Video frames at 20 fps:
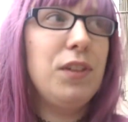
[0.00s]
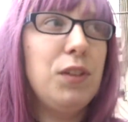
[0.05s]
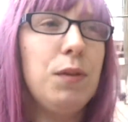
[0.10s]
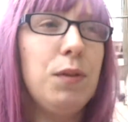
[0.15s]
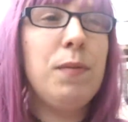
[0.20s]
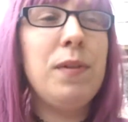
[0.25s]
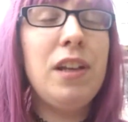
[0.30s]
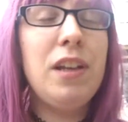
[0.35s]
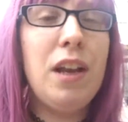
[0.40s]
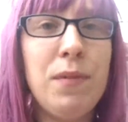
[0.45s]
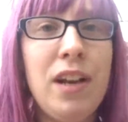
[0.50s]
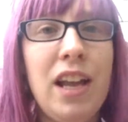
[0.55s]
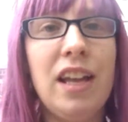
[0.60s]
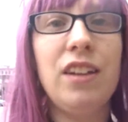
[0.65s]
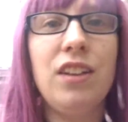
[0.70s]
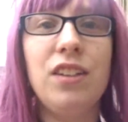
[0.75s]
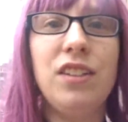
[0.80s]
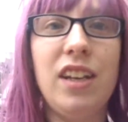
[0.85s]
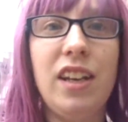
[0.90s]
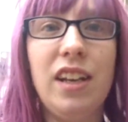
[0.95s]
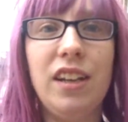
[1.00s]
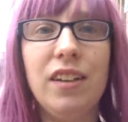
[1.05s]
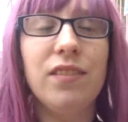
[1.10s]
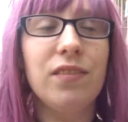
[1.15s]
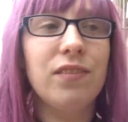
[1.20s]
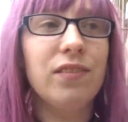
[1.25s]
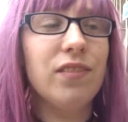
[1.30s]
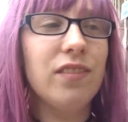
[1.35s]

So we had a good day.